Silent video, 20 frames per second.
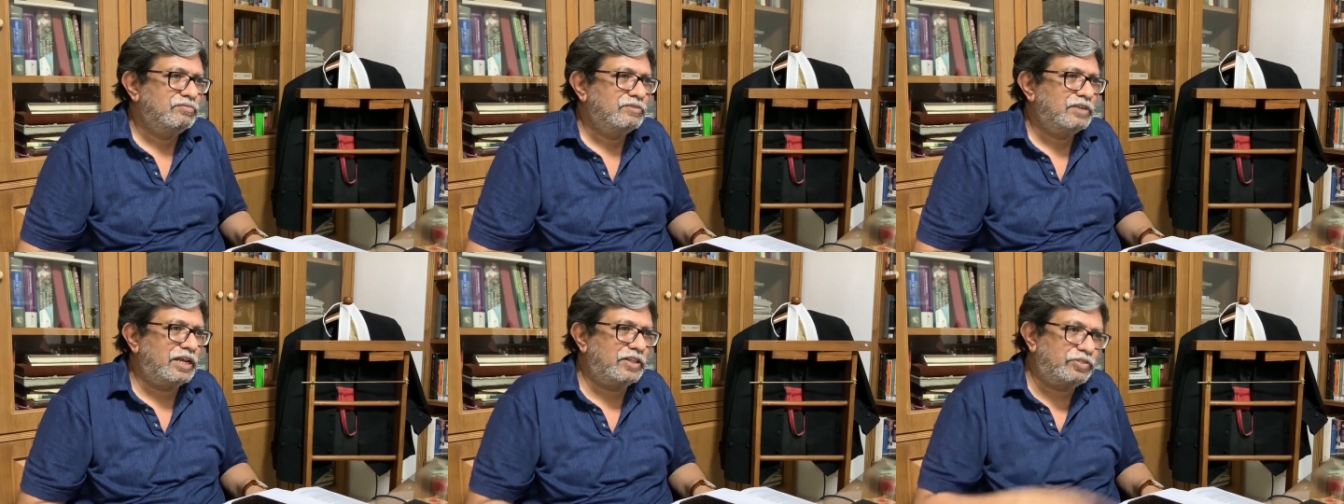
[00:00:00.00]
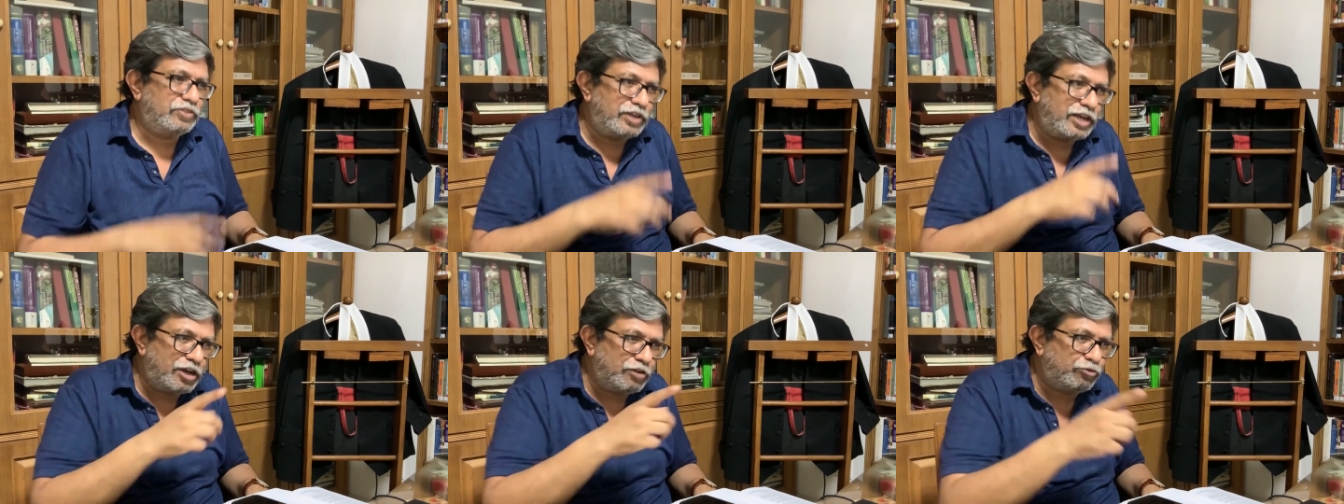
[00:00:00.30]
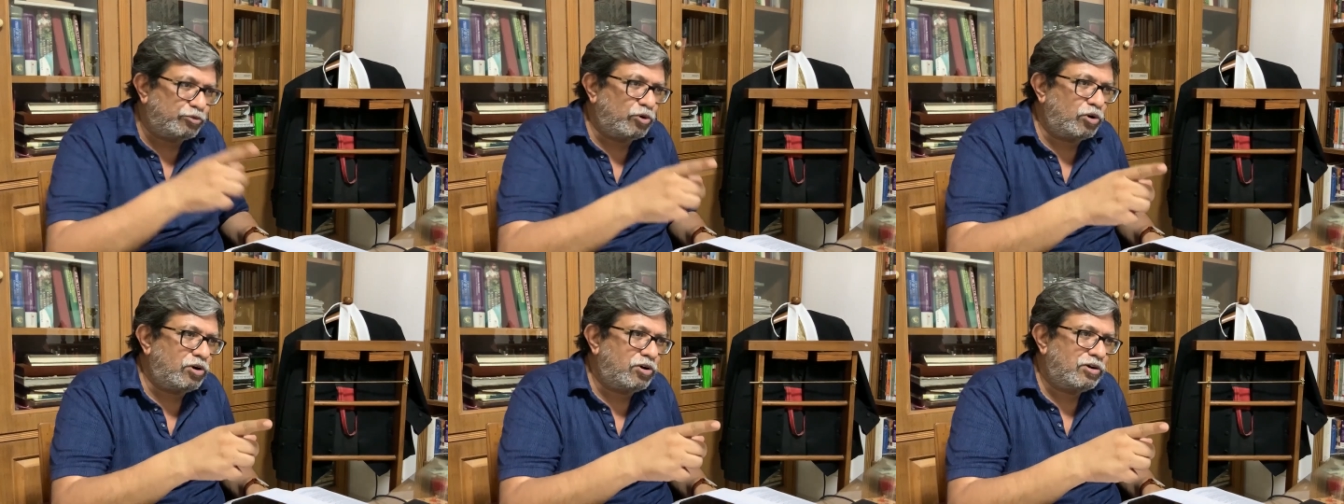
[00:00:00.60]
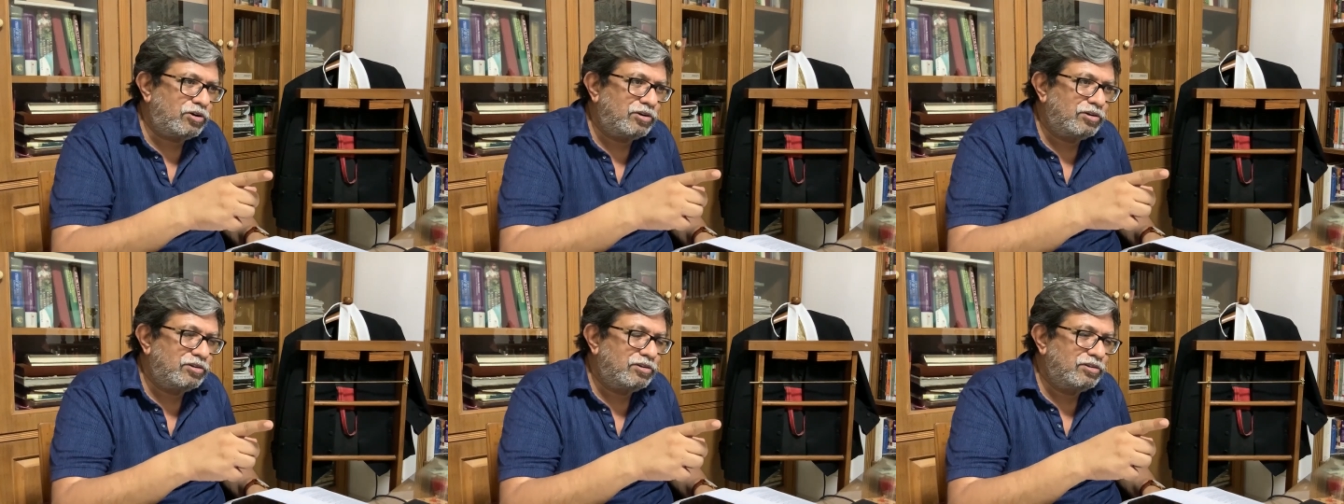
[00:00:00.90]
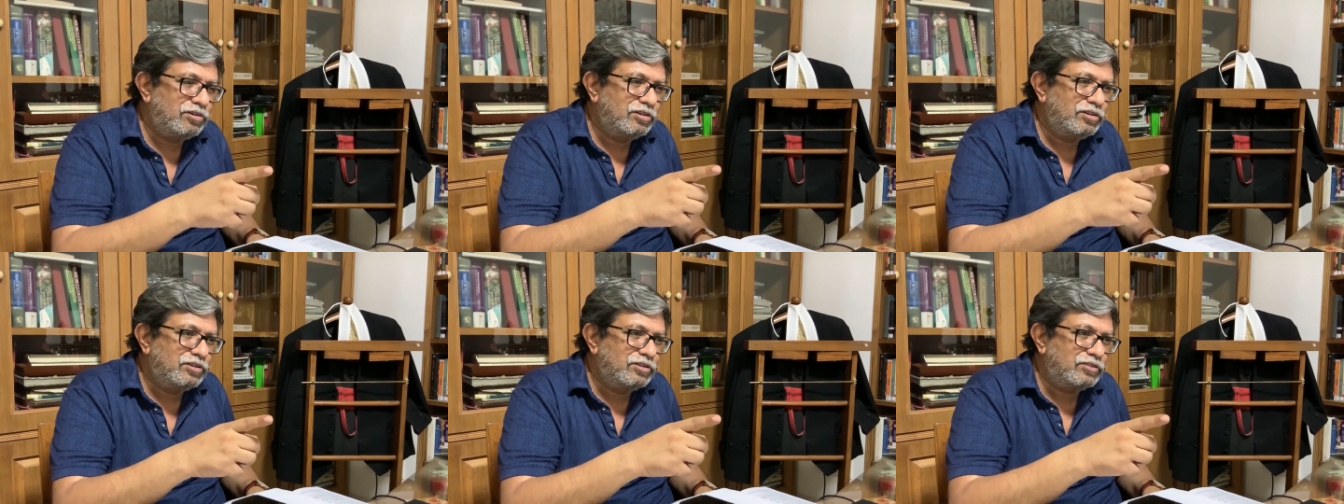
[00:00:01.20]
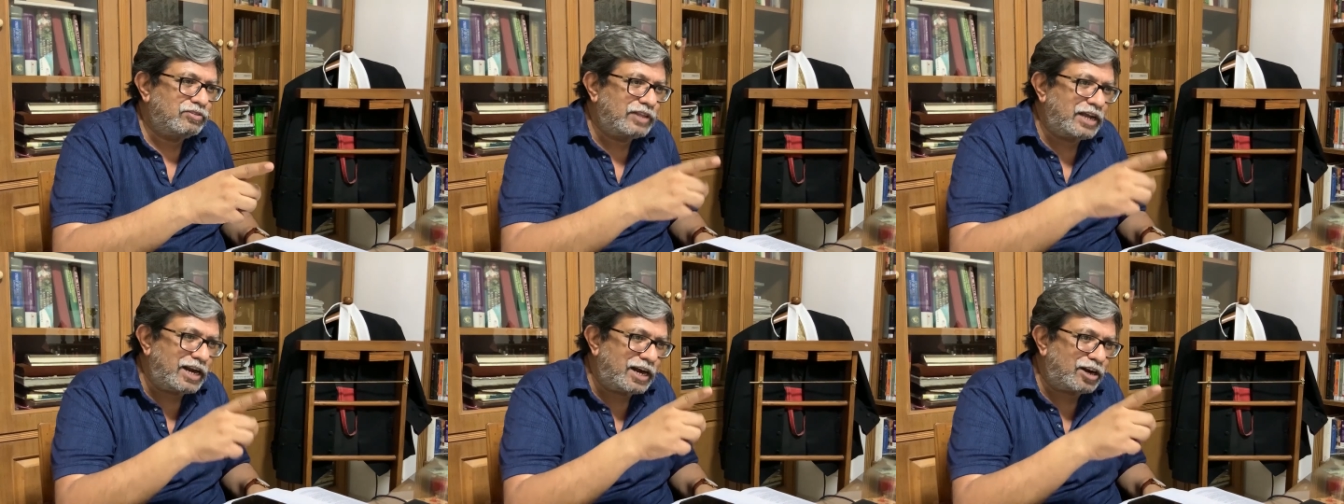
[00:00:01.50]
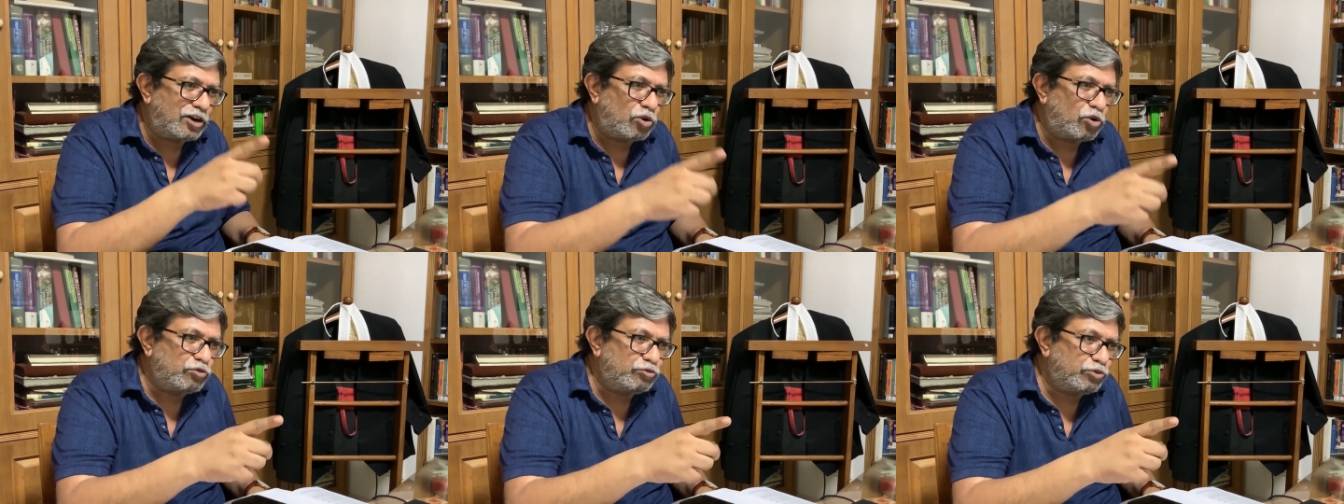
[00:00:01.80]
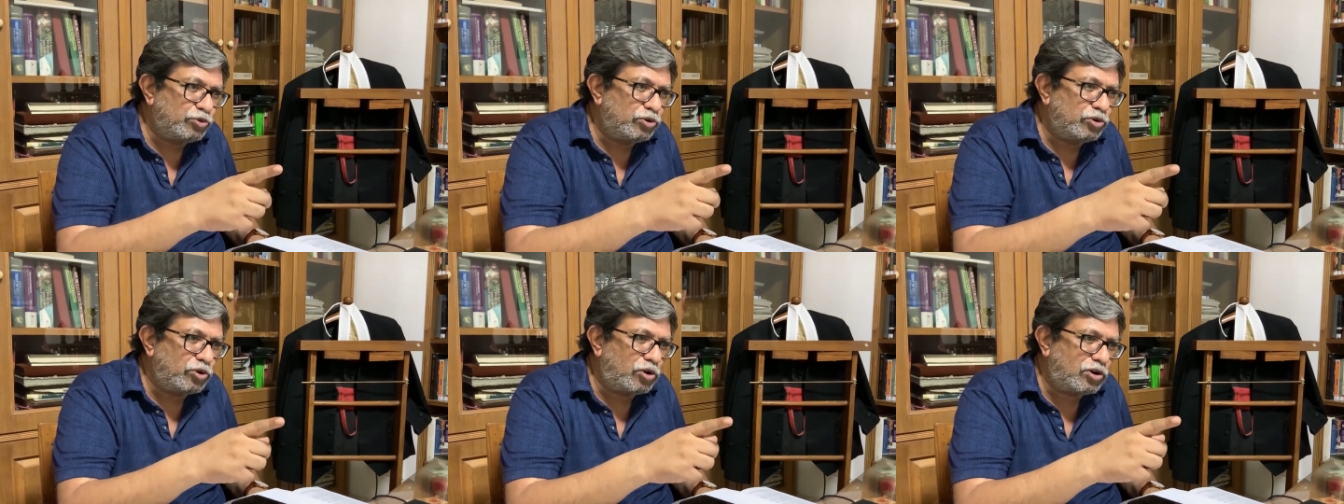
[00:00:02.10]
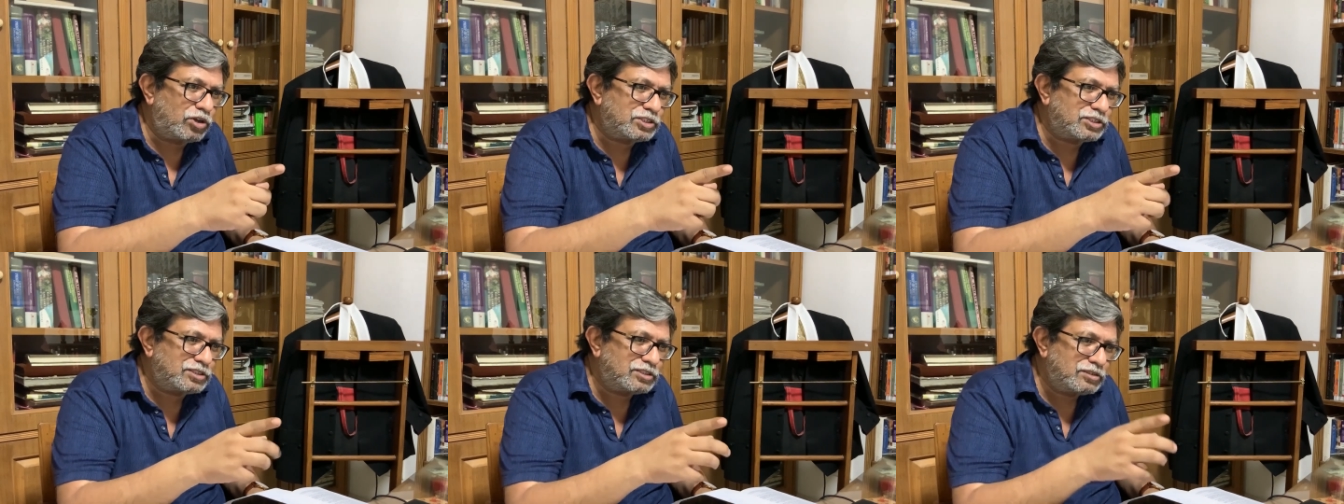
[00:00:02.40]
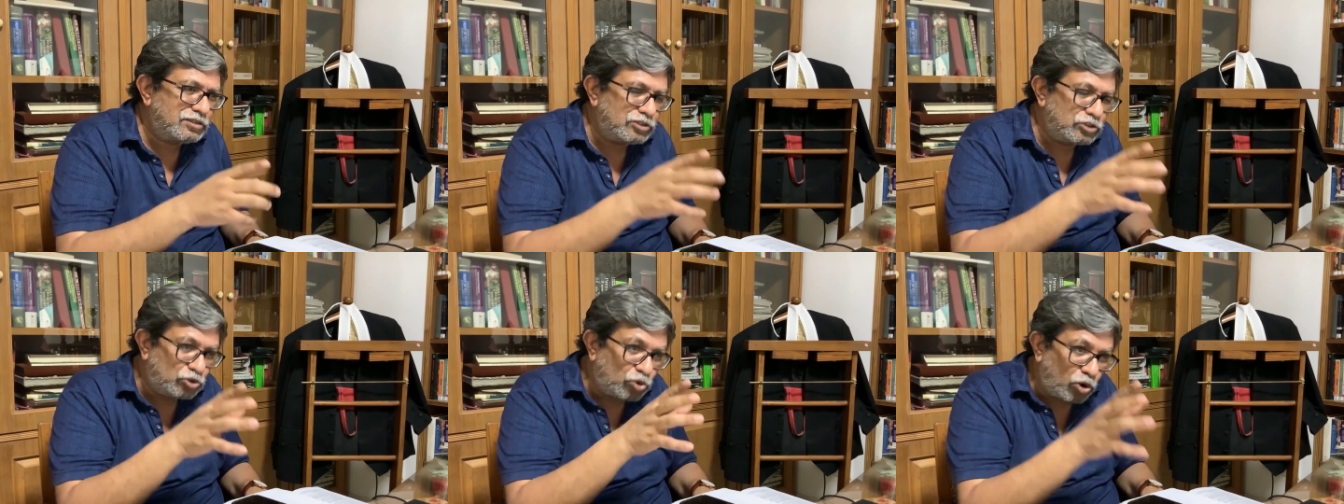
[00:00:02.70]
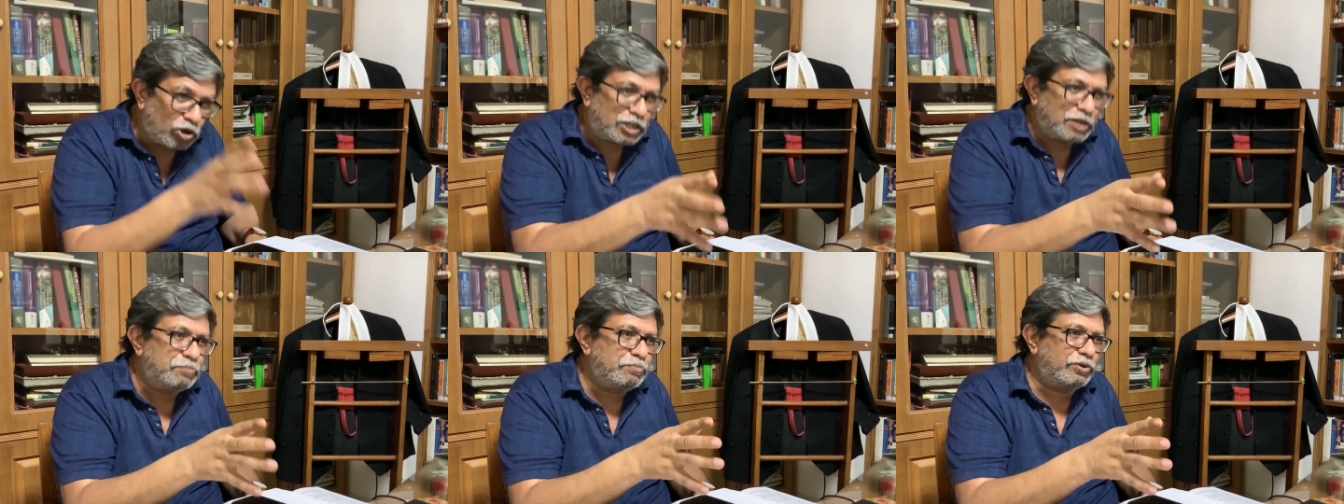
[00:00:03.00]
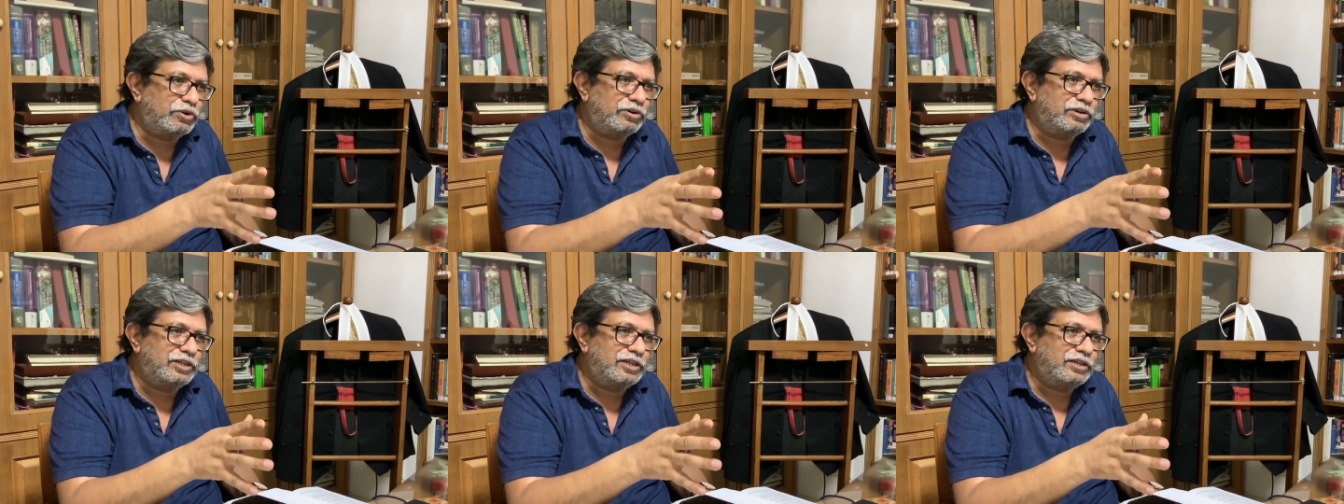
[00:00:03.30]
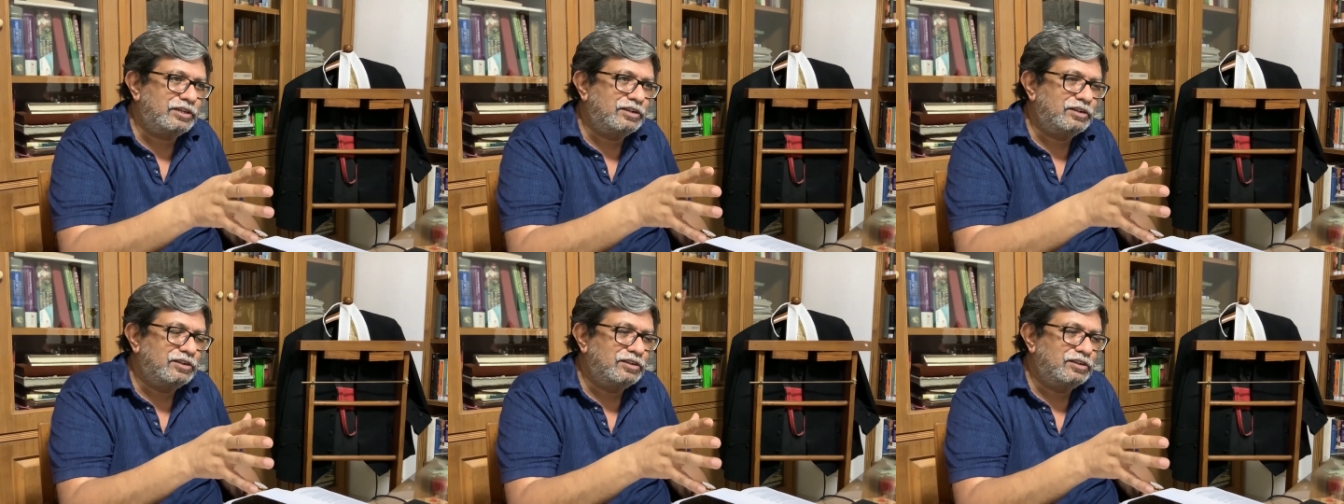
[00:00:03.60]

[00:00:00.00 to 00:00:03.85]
And therefore, that wrongful loss, though temporary,